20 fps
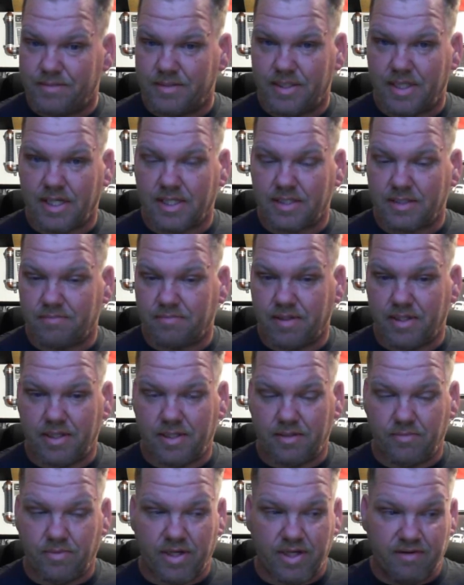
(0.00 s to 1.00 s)
Uh, but
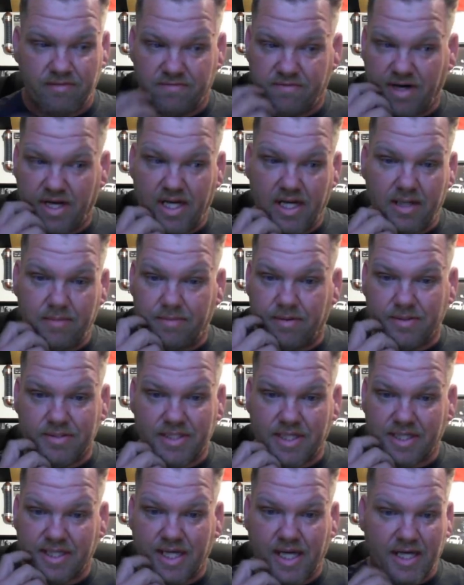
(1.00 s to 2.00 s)
we didn't find any bones
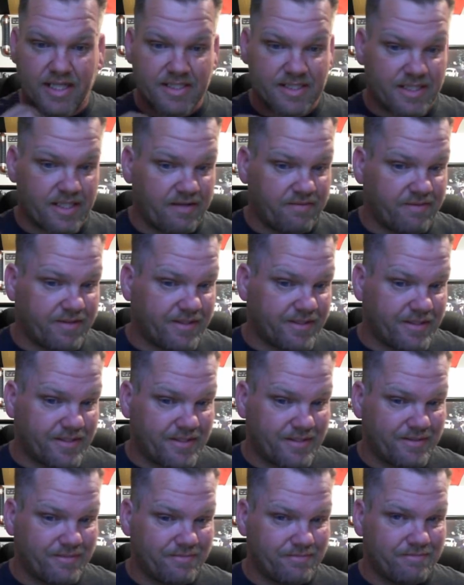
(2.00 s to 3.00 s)
like that at
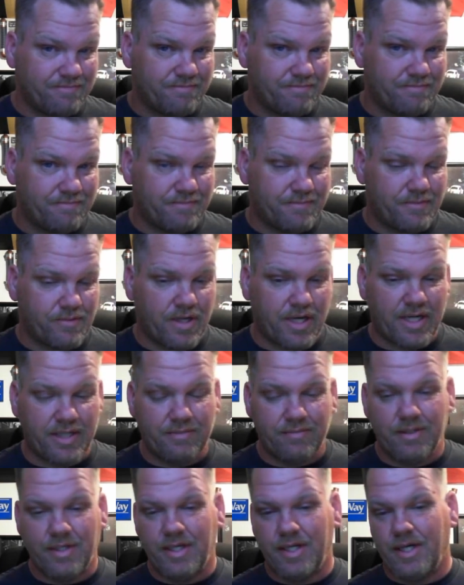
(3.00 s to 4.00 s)
Stevens, right?
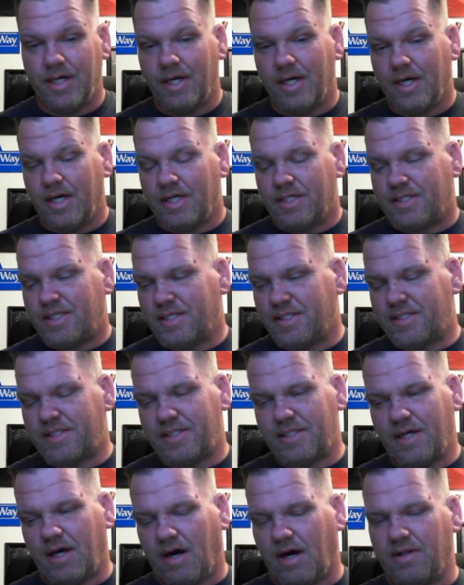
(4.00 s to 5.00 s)
It's
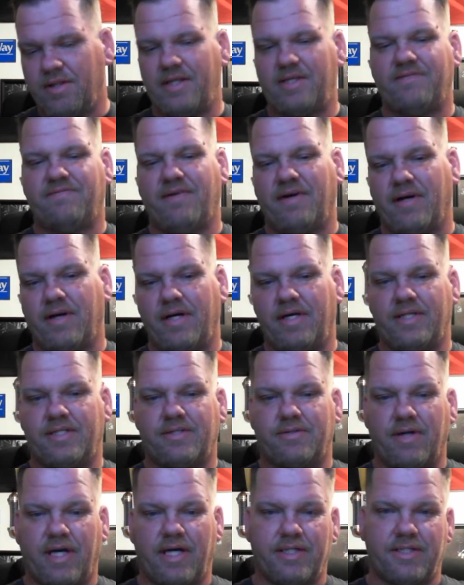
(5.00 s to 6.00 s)
just all these very
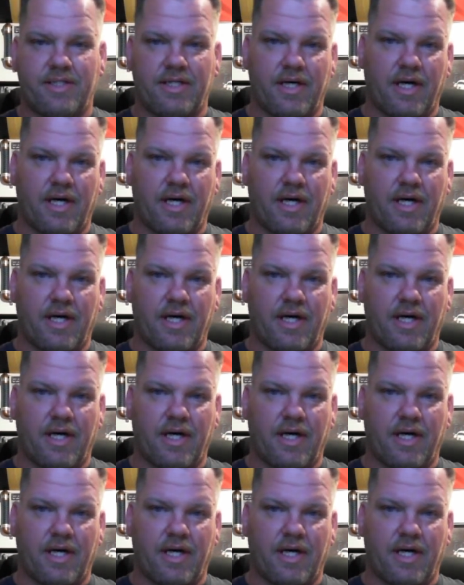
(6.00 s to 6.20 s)
strange and